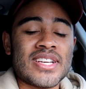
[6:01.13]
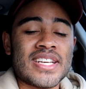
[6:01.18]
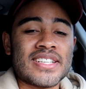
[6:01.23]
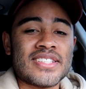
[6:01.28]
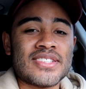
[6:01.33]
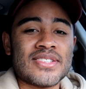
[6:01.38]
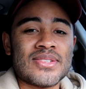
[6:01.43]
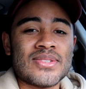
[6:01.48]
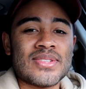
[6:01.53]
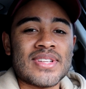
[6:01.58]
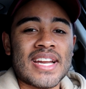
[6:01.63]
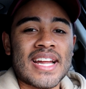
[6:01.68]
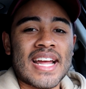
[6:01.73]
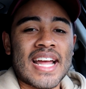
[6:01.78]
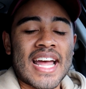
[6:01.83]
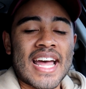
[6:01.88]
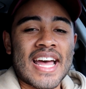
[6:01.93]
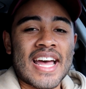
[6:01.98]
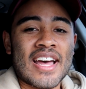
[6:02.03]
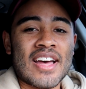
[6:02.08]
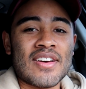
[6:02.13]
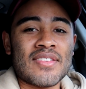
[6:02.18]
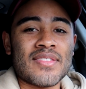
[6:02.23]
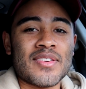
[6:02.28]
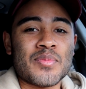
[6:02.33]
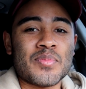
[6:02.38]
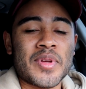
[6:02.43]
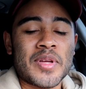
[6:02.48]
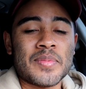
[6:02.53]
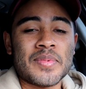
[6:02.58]
issue that I have,
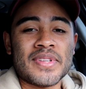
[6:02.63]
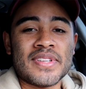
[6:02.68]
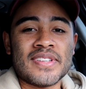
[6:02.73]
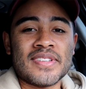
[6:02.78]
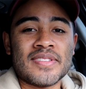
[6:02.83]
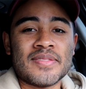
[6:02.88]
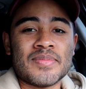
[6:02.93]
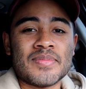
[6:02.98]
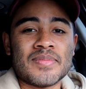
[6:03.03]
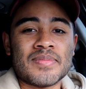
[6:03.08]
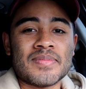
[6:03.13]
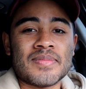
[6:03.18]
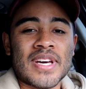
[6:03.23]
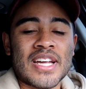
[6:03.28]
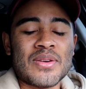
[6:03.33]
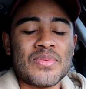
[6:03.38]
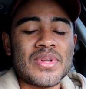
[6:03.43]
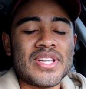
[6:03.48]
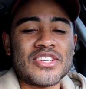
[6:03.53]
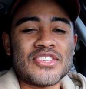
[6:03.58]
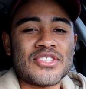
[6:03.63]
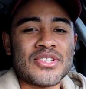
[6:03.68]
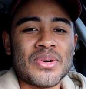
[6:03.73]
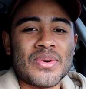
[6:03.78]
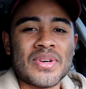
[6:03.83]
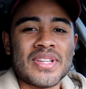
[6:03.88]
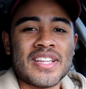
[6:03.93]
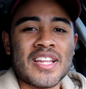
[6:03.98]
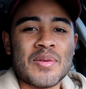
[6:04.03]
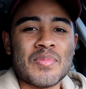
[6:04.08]
and maybe I don't really
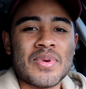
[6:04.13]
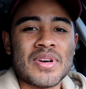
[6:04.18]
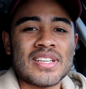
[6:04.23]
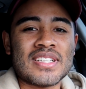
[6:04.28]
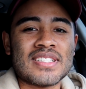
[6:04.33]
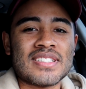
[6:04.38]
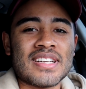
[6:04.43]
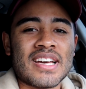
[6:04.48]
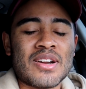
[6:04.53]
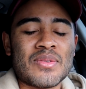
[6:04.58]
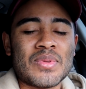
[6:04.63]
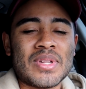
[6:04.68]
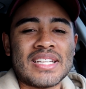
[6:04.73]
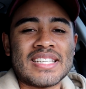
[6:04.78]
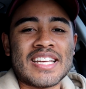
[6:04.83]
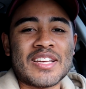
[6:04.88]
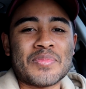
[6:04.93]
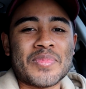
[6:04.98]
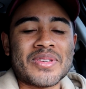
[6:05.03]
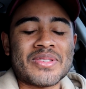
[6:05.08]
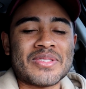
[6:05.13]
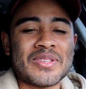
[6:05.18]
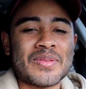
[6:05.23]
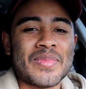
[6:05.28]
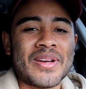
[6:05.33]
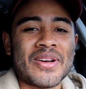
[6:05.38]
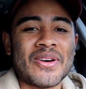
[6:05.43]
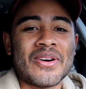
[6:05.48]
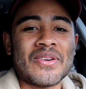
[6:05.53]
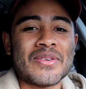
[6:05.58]
show it that much. I don't really take pictures of
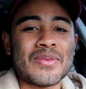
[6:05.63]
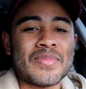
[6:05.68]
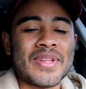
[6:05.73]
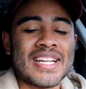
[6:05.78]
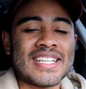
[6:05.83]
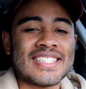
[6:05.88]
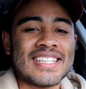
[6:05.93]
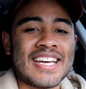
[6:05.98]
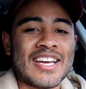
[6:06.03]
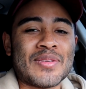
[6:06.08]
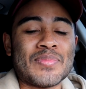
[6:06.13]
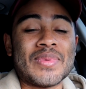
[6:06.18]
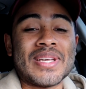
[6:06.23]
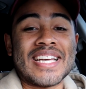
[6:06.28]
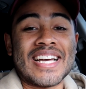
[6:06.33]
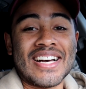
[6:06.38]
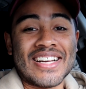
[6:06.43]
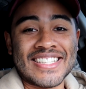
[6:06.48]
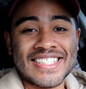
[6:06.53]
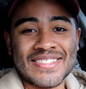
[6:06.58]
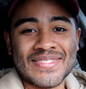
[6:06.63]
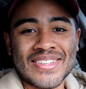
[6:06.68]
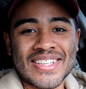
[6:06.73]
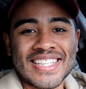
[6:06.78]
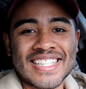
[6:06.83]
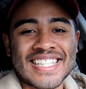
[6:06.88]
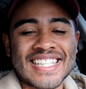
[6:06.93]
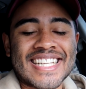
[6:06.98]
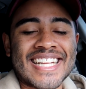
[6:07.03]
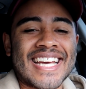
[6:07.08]
my car from that side because of it.
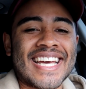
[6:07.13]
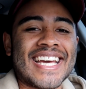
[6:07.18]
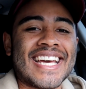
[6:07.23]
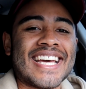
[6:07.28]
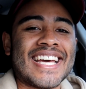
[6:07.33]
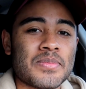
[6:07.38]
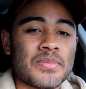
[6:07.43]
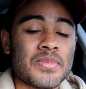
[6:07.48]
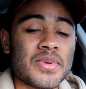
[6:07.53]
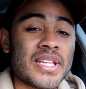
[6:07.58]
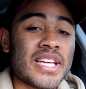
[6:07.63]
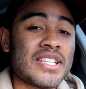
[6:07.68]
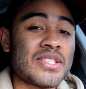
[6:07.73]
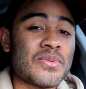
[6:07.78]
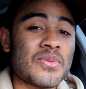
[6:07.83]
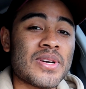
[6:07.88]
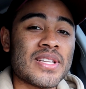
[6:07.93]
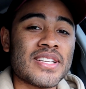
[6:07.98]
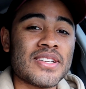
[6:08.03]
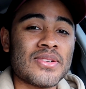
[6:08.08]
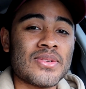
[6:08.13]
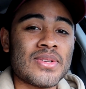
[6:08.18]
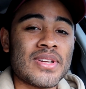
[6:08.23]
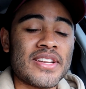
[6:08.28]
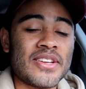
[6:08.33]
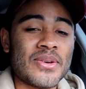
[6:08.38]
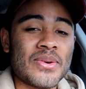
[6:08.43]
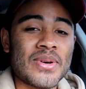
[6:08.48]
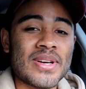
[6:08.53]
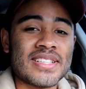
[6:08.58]
But that's one little
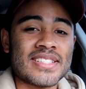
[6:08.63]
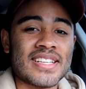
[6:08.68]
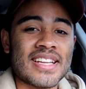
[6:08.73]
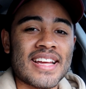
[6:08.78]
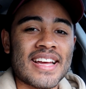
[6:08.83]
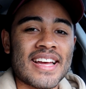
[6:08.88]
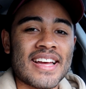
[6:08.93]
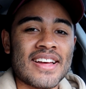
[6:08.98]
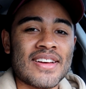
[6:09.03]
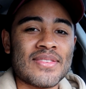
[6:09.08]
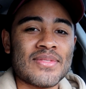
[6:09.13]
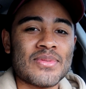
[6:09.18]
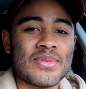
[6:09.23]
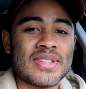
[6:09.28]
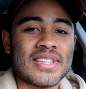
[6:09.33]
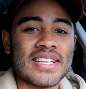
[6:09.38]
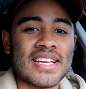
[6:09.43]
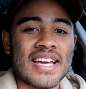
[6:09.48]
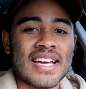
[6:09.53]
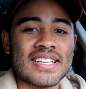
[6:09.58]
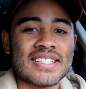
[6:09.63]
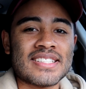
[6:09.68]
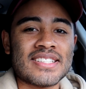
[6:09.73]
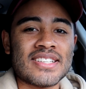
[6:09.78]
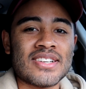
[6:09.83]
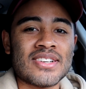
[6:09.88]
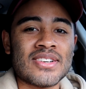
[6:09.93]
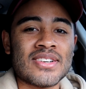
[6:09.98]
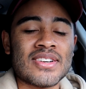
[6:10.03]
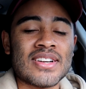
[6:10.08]
annoyance that I have with the
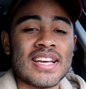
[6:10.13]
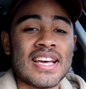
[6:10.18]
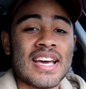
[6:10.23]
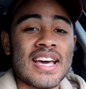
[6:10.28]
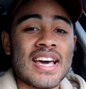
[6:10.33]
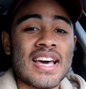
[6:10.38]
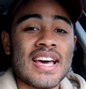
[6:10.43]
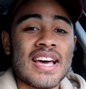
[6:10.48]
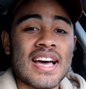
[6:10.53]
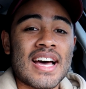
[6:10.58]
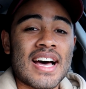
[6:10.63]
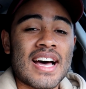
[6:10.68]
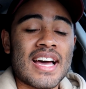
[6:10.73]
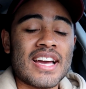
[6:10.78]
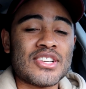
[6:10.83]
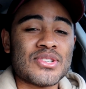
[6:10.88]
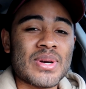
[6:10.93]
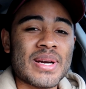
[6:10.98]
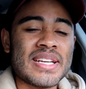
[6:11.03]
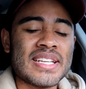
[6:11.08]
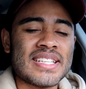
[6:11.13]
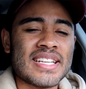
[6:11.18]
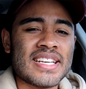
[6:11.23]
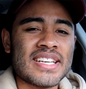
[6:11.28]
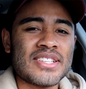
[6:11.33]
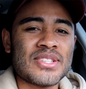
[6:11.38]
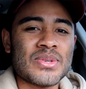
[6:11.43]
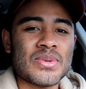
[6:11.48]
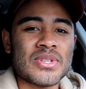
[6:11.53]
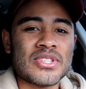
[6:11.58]
exterior. I tried to take
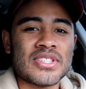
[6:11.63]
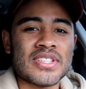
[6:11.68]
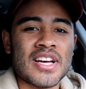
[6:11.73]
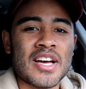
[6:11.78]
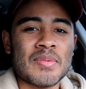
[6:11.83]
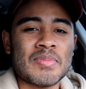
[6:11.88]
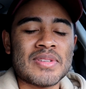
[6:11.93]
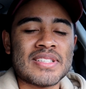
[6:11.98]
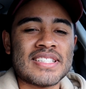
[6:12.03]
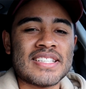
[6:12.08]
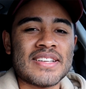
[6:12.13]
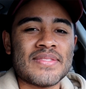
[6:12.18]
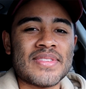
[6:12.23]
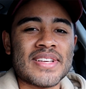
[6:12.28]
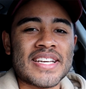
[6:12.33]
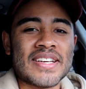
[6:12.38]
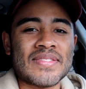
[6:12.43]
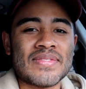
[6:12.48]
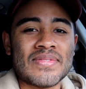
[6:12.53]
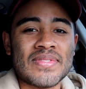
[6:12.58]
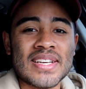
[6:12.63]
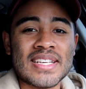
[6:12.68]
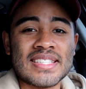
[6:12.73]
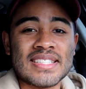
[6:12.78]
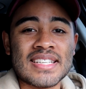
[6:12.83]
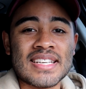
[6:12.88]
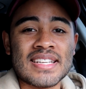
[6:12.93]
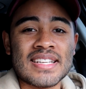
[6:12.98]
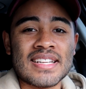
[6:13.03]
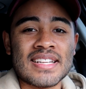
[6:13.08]
it to a shop to see if they could
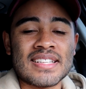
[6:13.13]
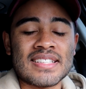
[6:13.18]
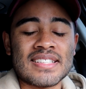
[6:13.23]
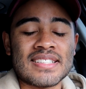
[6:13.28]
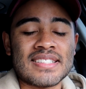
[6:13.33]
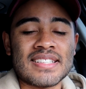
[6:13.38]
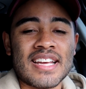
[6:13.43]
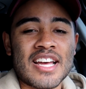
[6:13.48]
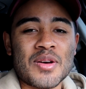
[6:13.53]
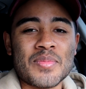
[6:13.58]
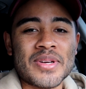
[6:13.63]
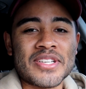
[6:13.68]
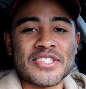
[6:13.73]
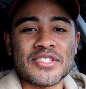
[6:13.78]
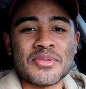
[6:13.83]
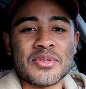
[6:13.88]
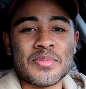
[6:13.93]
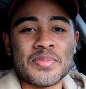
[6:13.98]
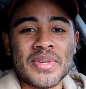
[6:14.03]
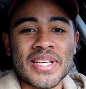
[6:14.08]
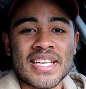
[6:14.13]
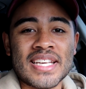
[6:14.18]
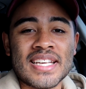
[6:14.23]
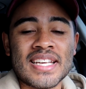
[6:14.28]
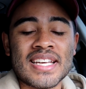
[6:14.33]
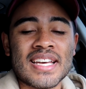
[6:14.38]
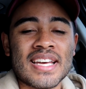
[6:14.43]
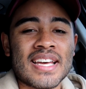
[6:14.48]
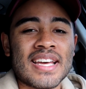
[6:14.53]
fix it and to see how much it would be.